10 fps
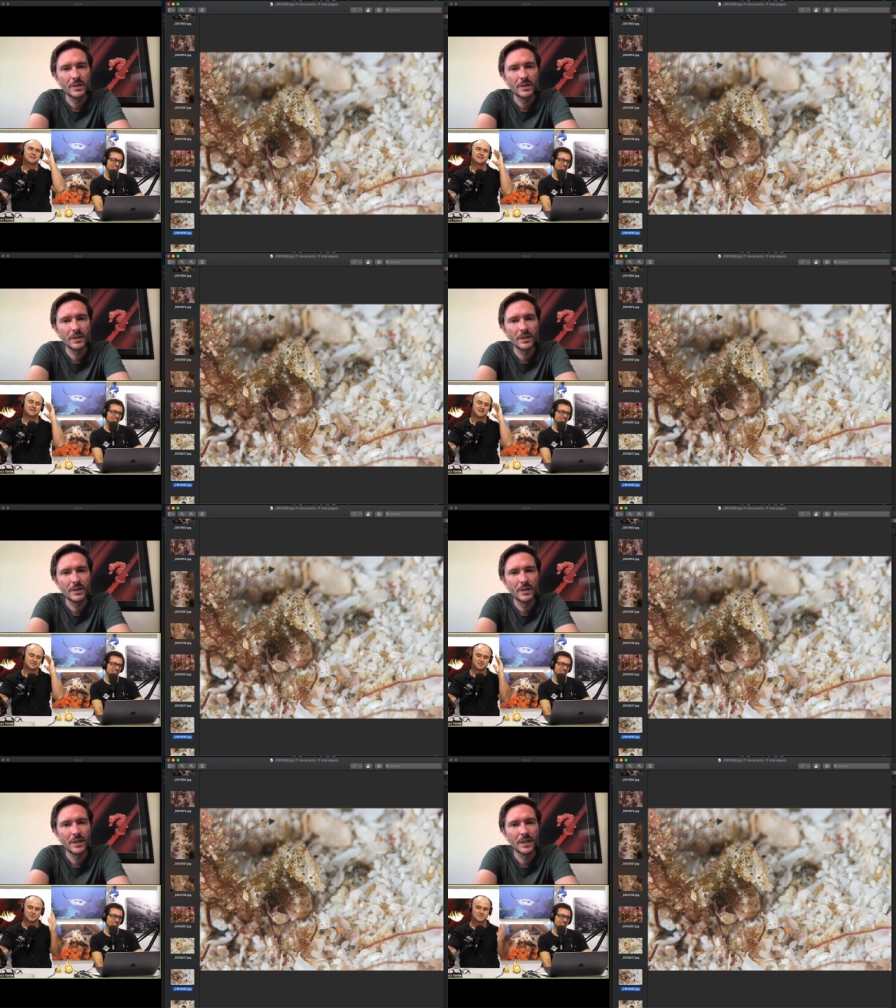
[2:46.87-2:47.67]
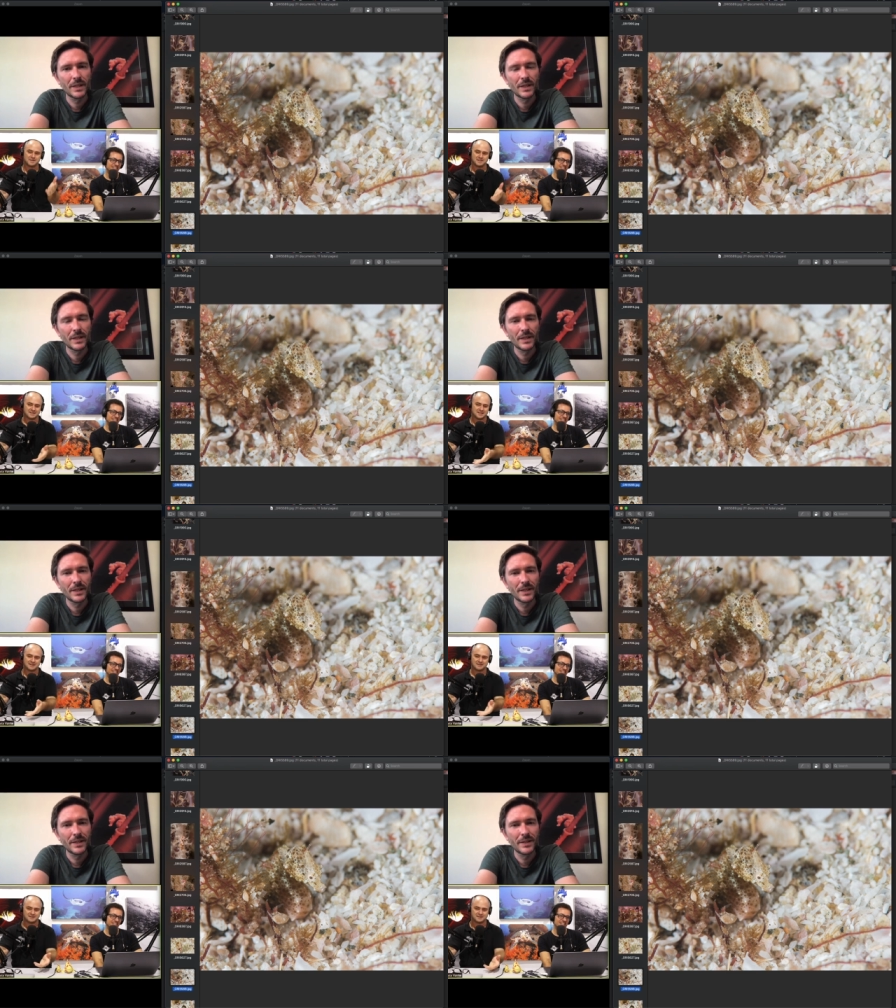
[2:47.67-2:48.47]
there's a new species here
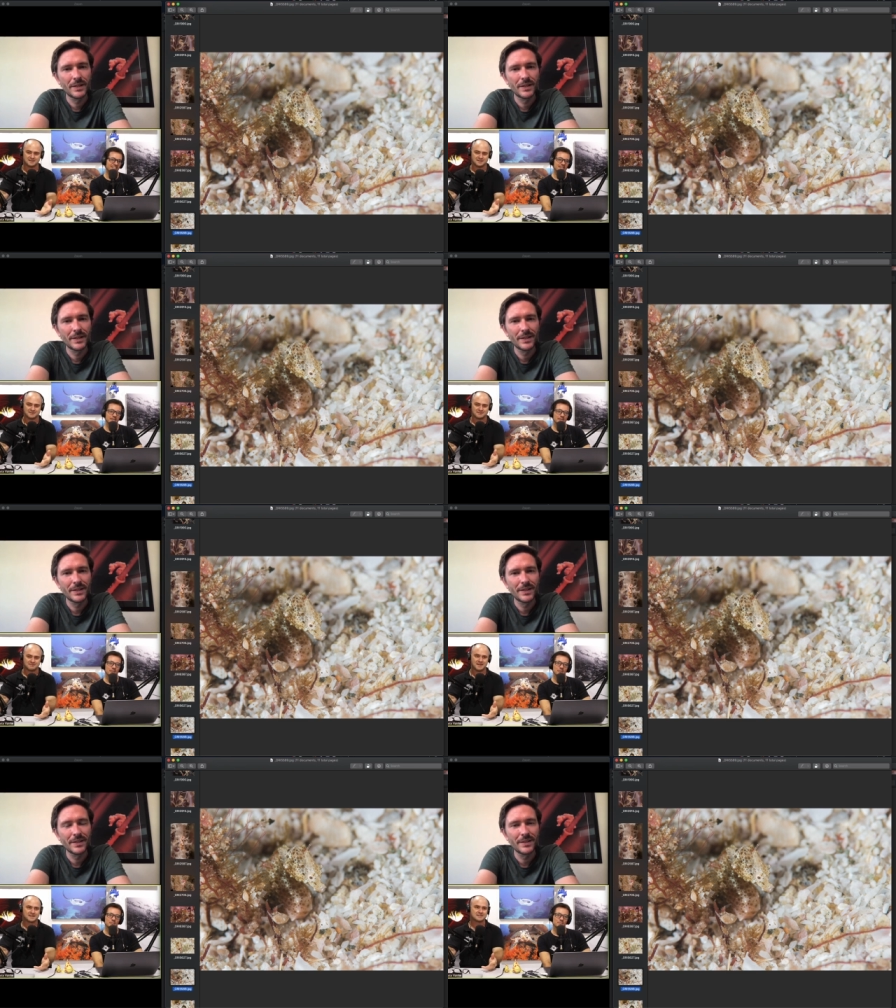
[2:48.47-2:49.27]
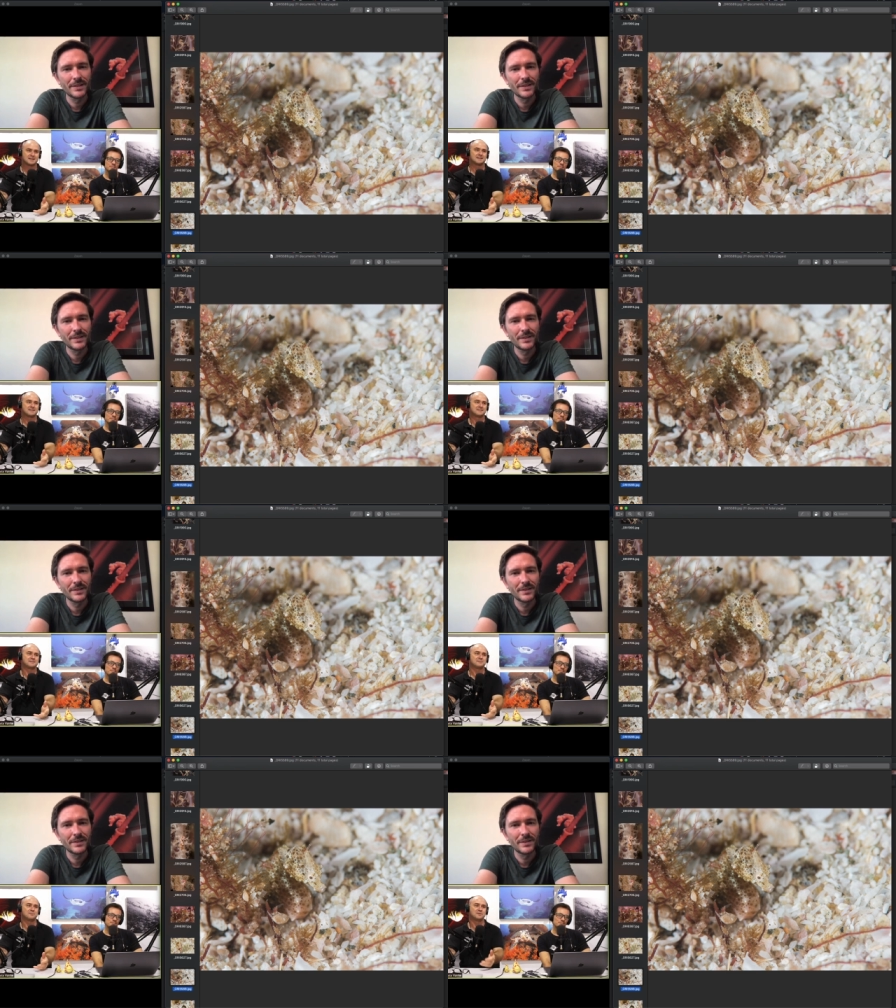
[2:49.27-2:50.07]
it just doesn't make sense
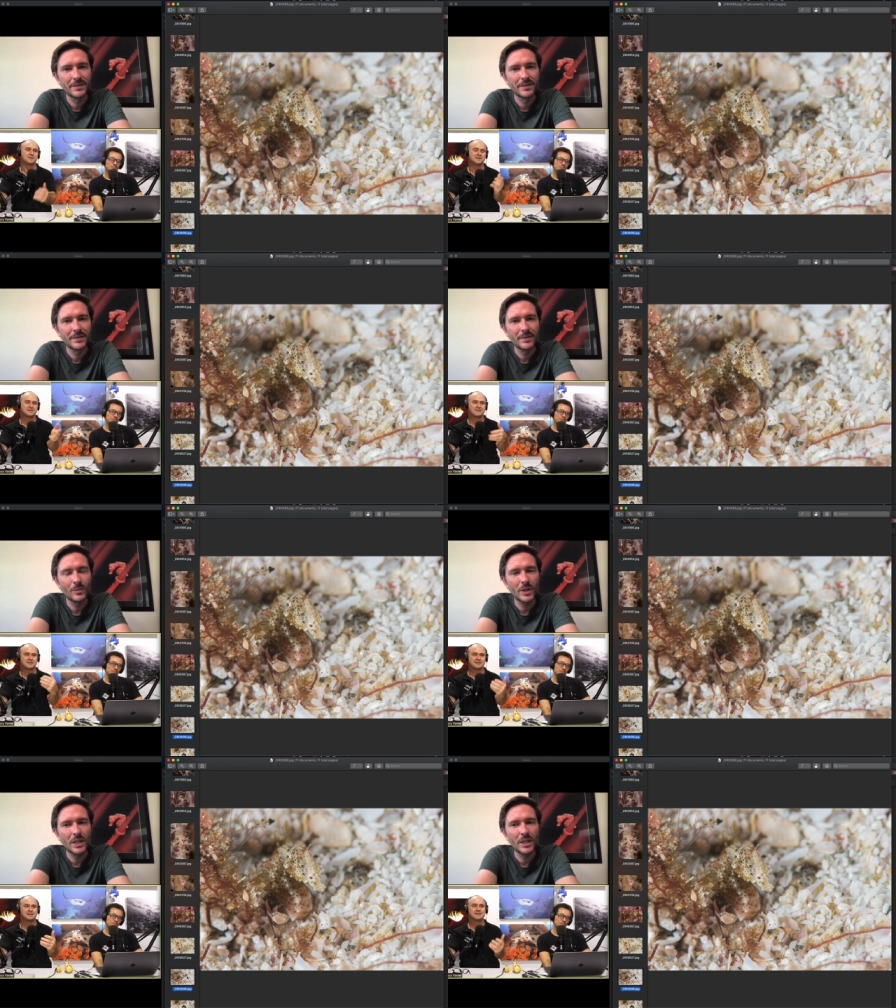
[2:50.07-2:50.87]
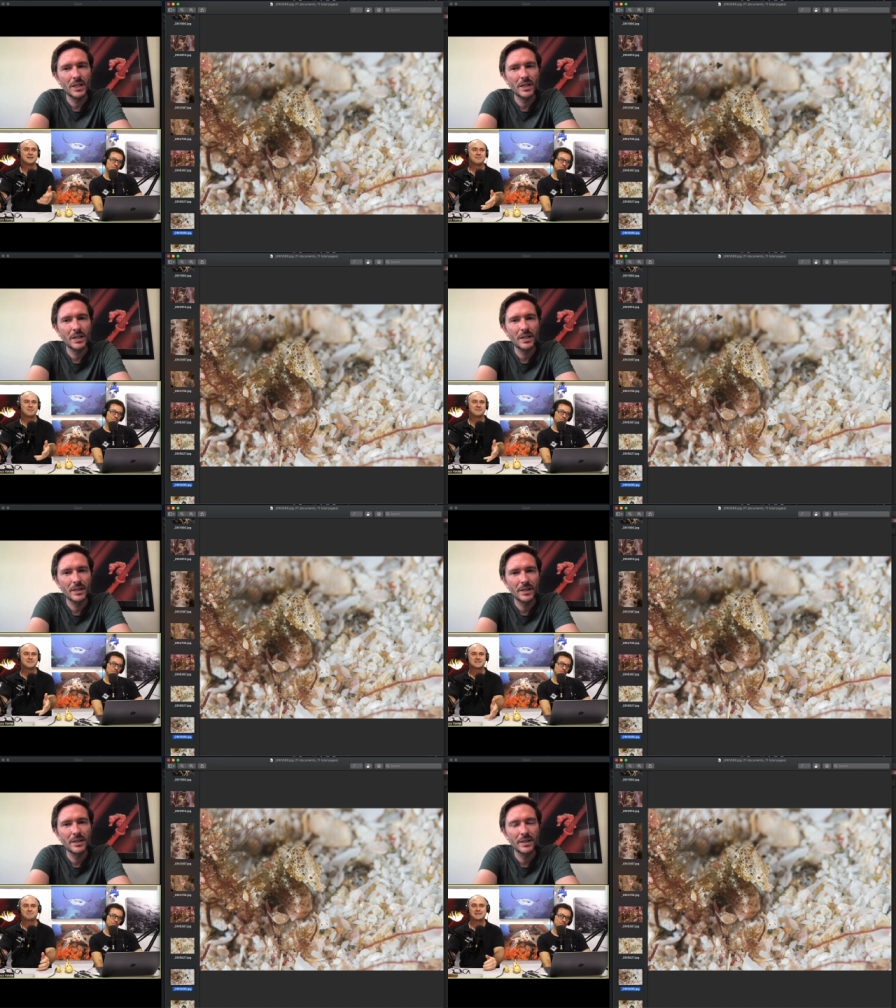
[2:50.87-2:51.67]
or did you have a little well, bit of
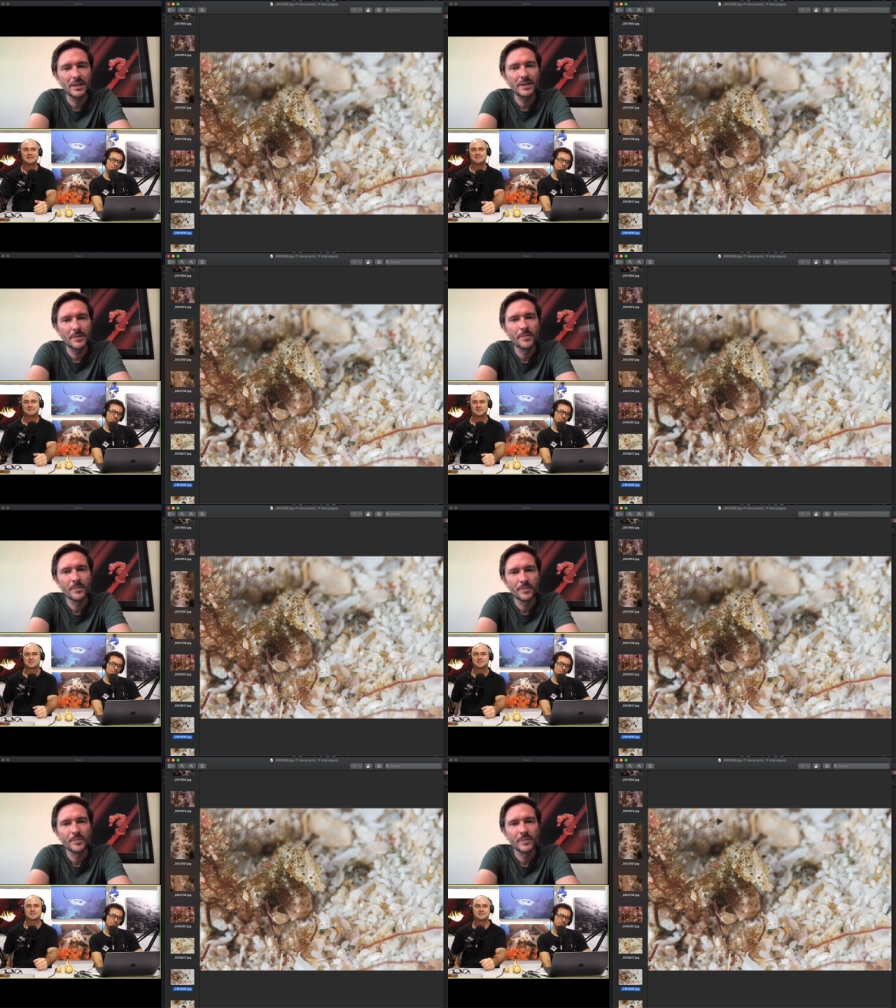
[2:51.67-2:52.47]
disbelief at first